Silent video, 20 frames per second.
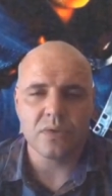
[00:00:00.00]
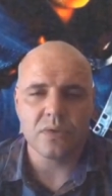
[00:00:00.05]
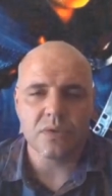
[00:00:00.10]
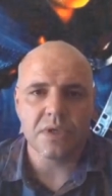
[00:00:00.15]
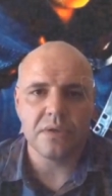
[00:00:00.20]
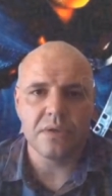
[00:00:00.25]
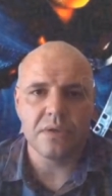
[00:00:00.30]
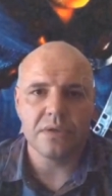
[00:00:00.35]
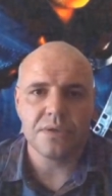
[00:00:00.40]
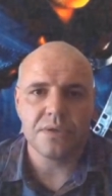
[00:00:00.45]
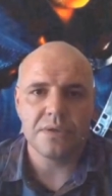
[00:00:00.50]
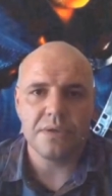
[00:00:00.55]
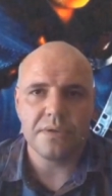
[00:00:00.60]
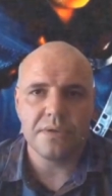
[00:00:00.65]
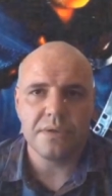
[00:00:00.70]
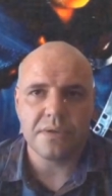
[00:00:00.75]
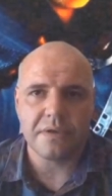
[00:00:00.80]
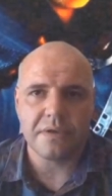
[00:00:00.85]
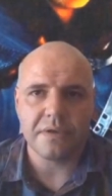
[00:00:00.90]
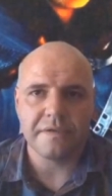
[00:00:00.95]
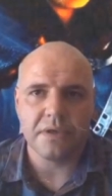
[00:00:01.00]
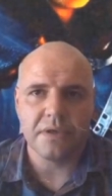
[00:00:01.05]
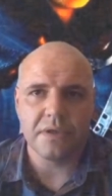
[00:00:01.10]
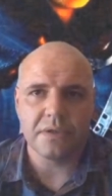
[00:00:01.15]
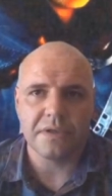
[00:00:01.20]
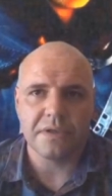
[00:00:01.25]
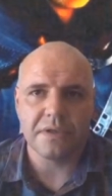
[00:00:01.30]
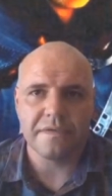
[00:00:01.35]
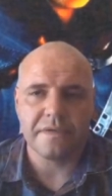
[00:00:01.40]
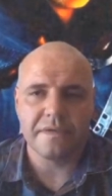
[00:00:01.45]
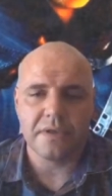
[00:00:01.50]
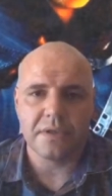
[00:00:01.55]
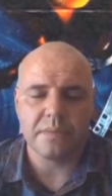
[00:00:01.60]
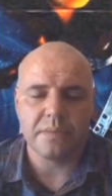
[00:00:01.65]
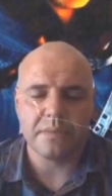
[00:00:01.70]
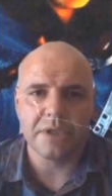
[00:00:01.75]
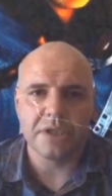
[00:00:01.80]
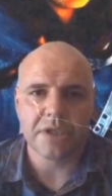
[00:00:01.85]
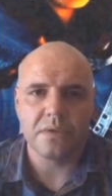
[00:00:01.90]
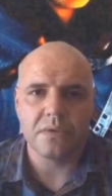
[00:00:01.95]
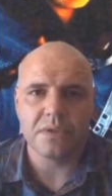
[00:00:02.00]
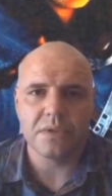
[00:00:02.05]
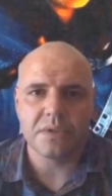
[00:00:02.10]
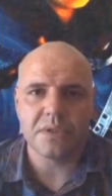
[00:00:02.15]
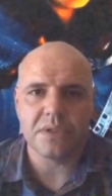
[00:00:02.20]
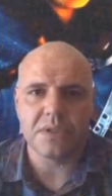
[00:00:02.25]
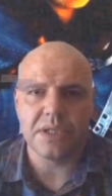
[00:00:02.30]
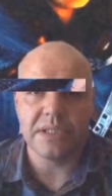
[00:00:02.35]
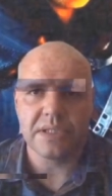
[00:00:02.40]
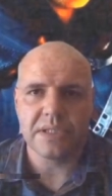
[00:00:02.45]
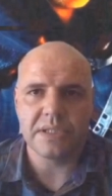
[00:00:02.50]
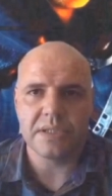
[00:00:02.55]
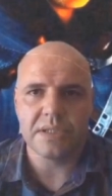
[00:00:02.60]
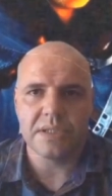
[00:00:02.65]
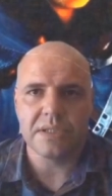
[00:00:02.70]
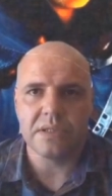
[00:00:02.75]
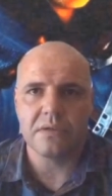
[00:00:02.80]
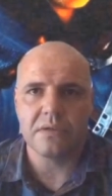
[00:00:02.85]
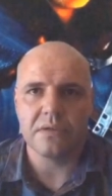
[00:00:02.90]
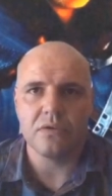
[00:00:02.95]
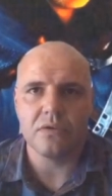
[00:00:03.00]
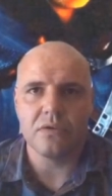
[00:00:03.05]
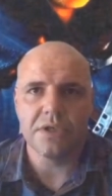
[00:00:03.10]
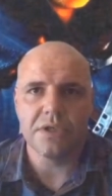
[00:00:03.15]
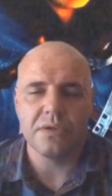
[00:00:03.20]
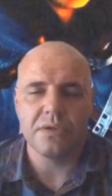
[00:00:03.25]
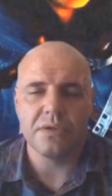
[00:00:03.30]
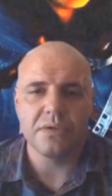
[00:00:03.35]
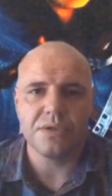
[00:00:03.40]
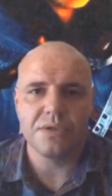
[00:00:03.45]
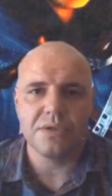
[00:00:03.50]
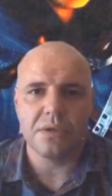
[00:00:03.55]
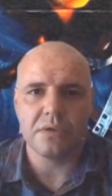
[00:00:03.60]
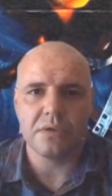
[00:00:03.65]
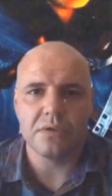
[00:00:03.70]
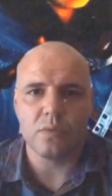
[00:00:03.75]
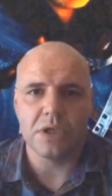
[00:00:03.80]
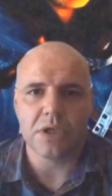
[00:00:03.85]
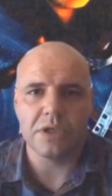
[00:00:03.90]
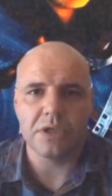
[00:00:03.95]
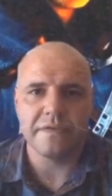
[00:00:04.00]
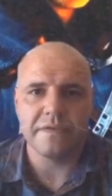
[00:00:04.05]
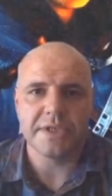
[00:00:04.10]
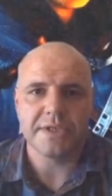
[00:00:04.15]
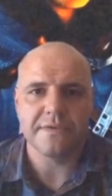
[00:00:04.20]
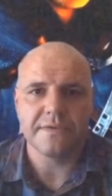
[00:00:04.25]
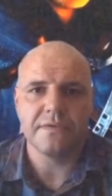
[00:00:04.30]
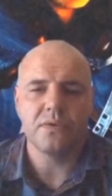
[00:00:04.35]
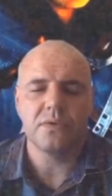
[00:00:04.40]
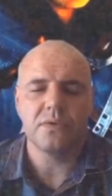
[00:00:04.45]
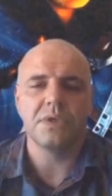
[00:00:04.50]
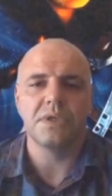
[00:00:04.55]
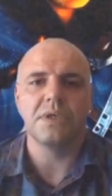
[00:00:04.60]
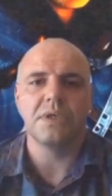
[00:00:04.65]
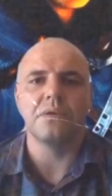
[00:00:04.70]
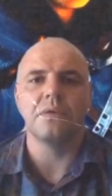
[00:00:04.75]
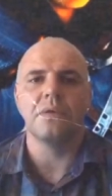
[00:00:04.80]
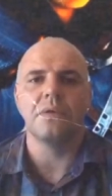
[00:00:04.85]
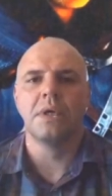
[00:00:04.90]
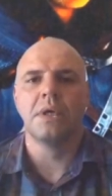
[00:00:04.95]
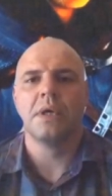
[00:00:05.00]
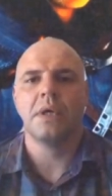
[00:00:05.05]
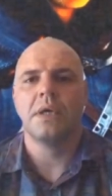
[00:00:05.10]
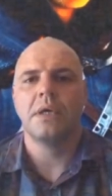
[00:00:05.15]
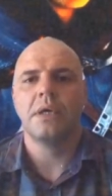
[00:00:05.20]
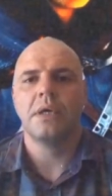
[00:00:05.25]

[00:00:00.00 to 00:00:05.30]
is also the truth of God the Father, because Jesus, according to John one, verse fourteen,